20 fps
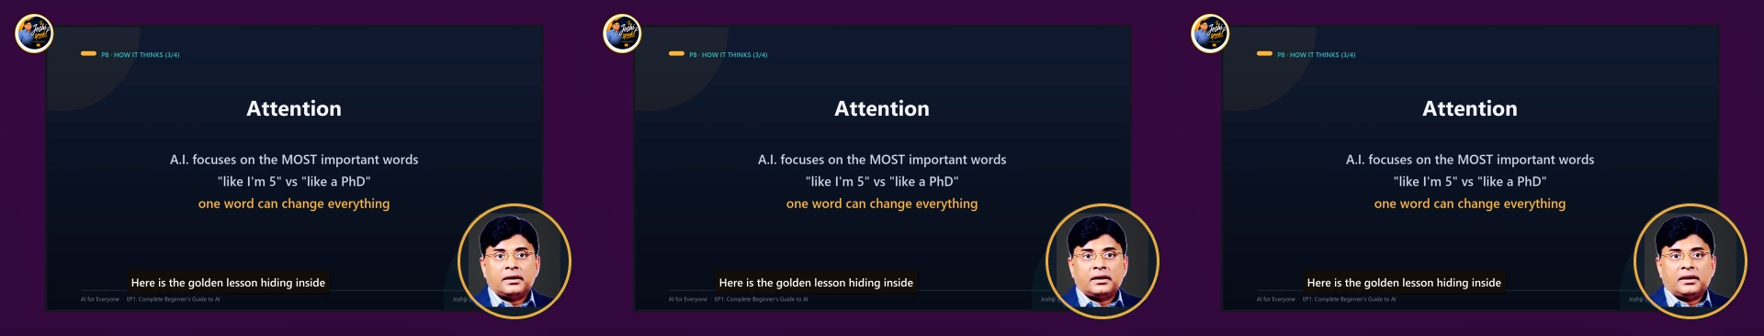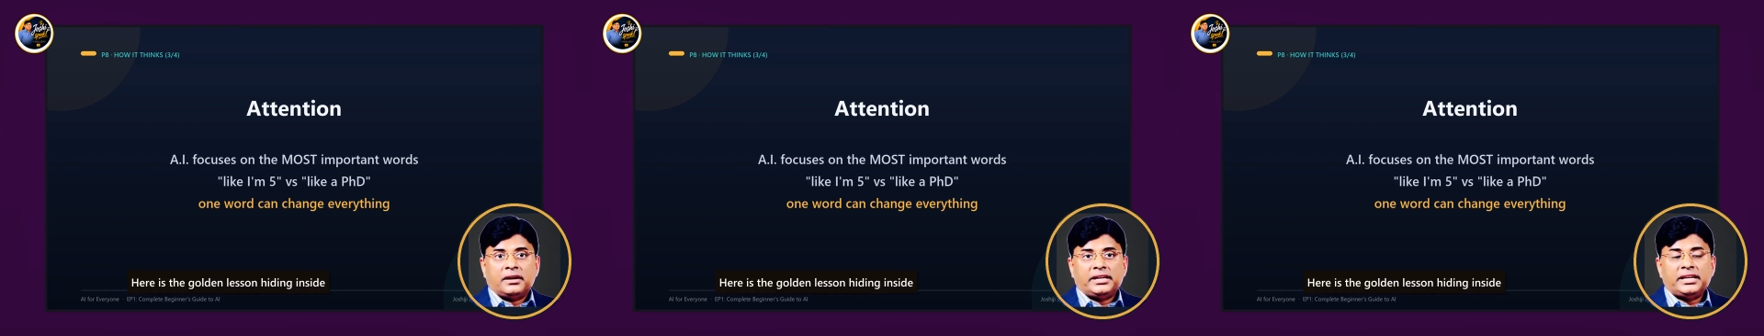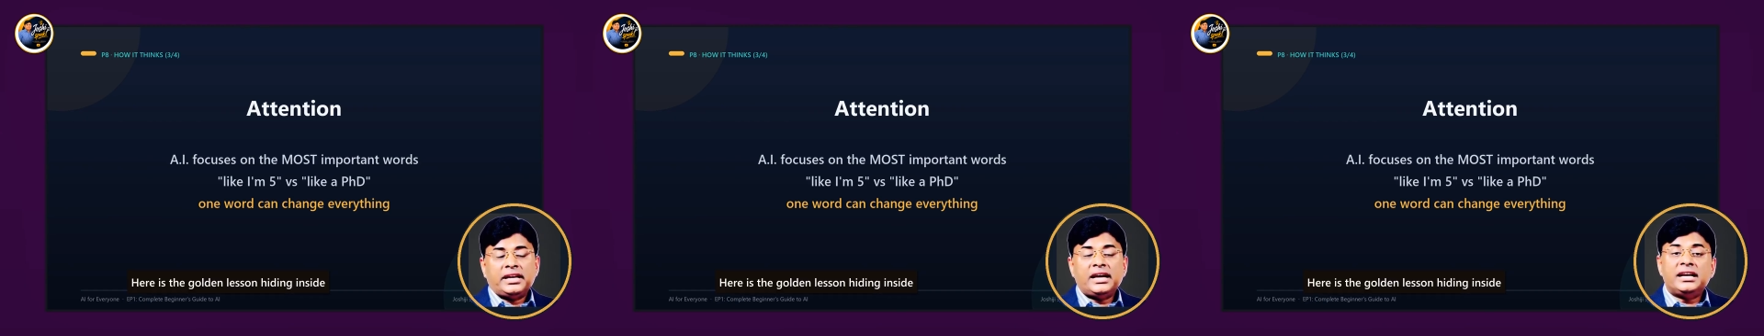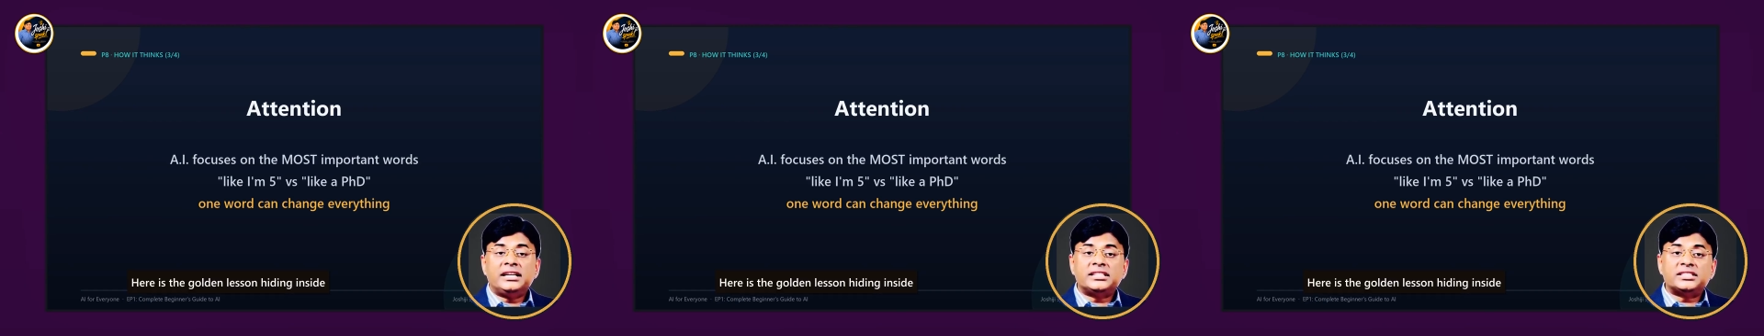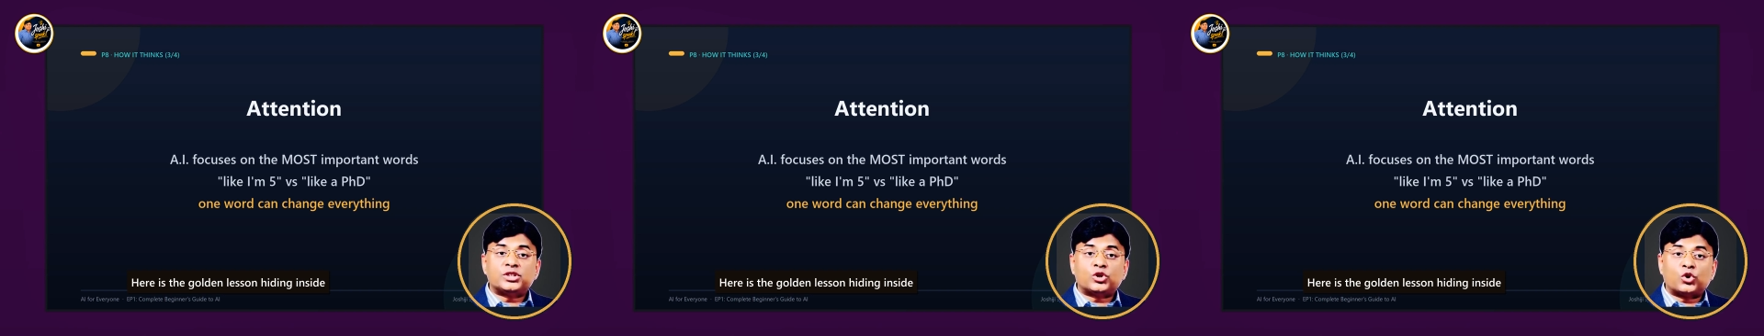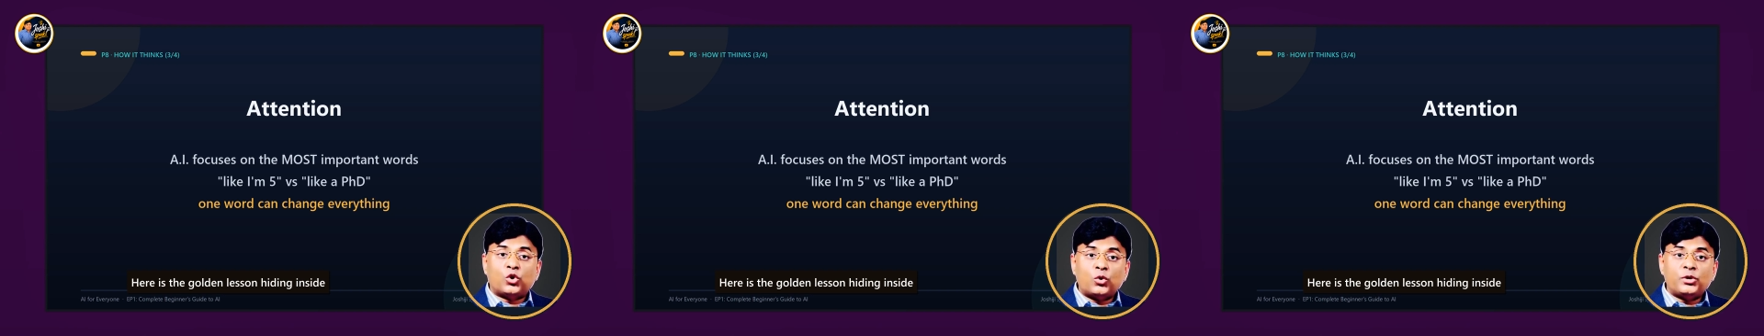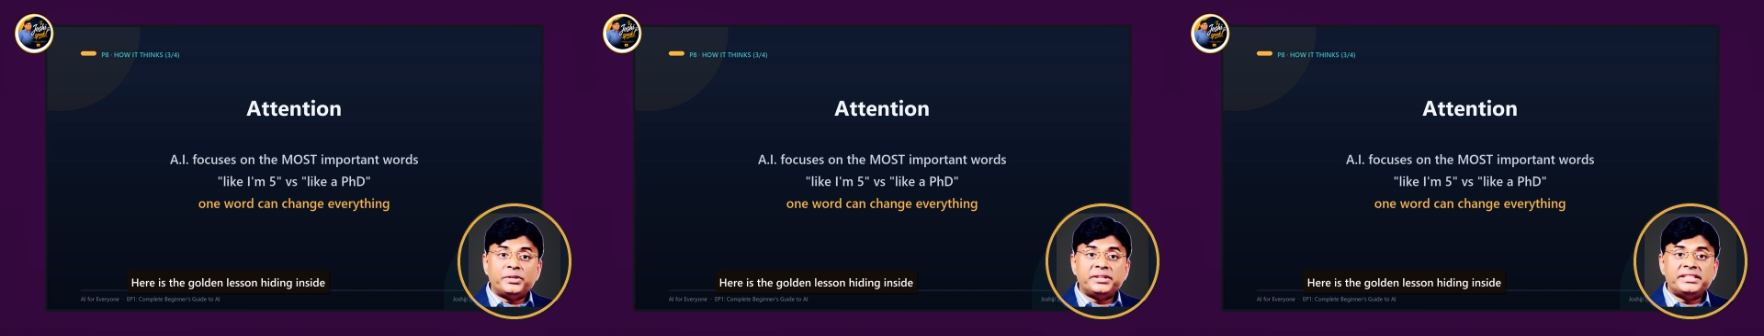Here is the
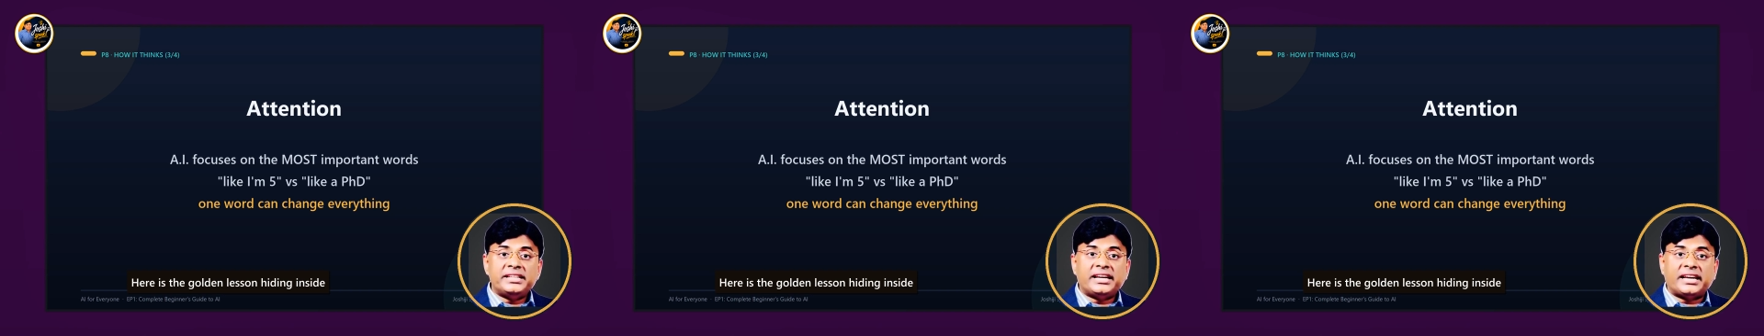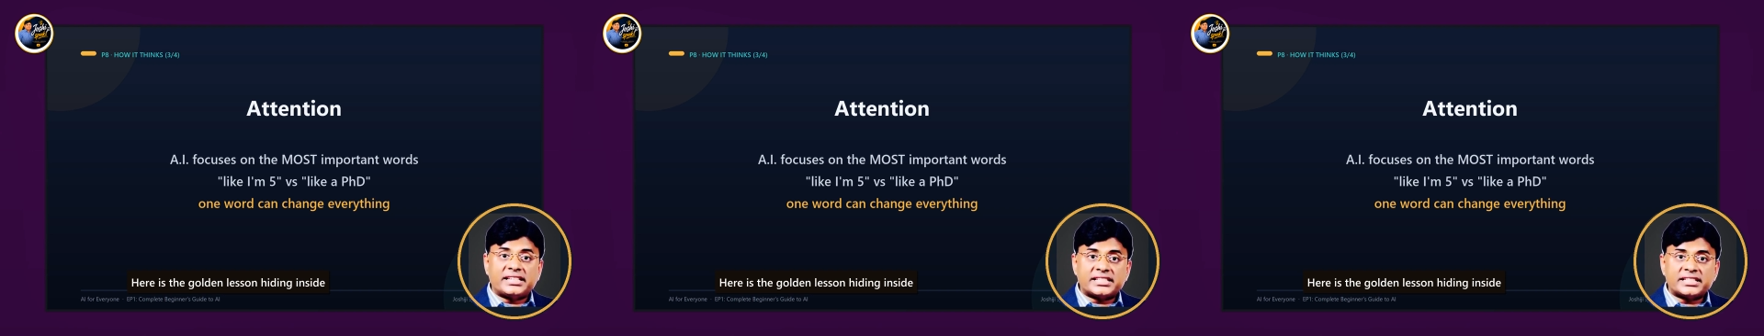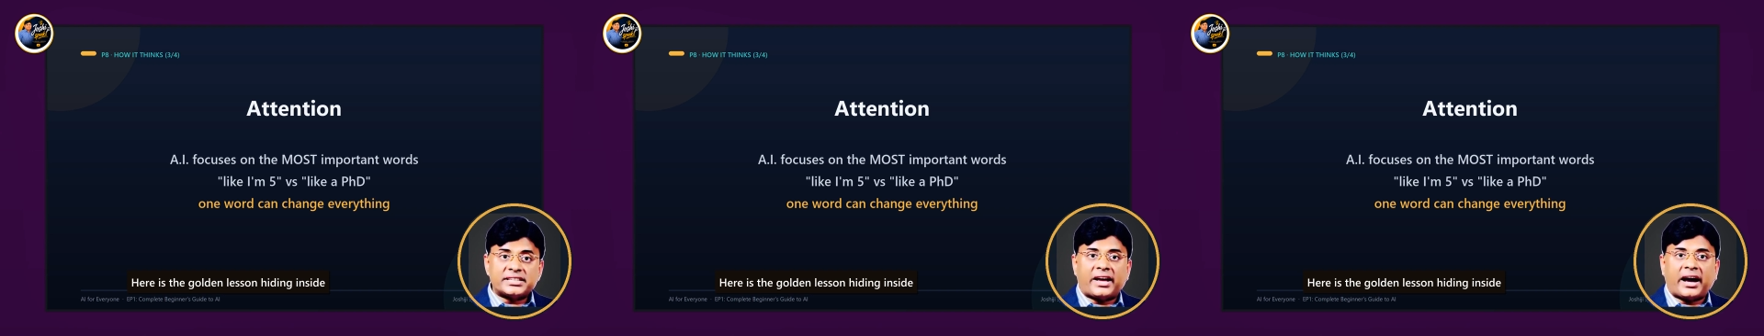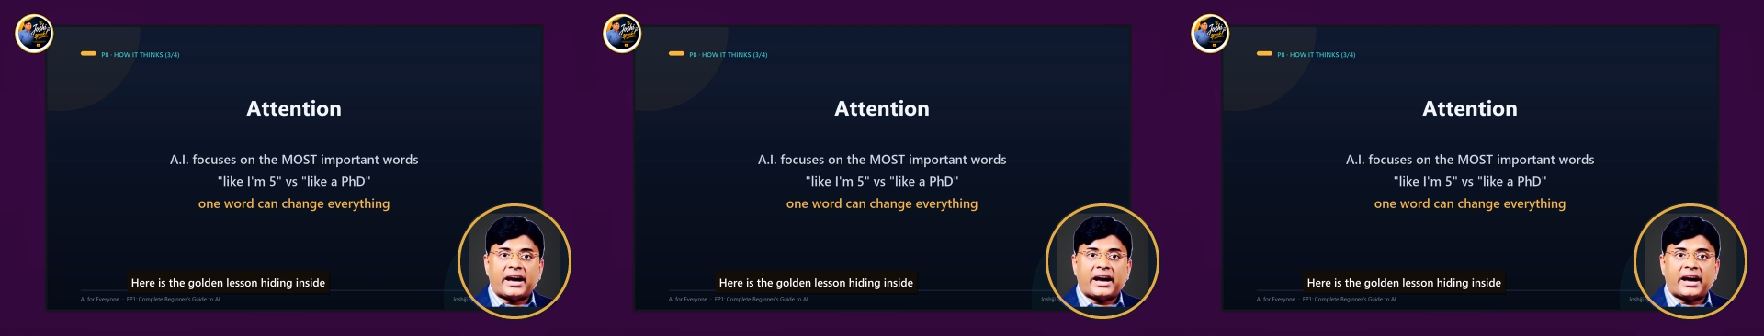golden lesson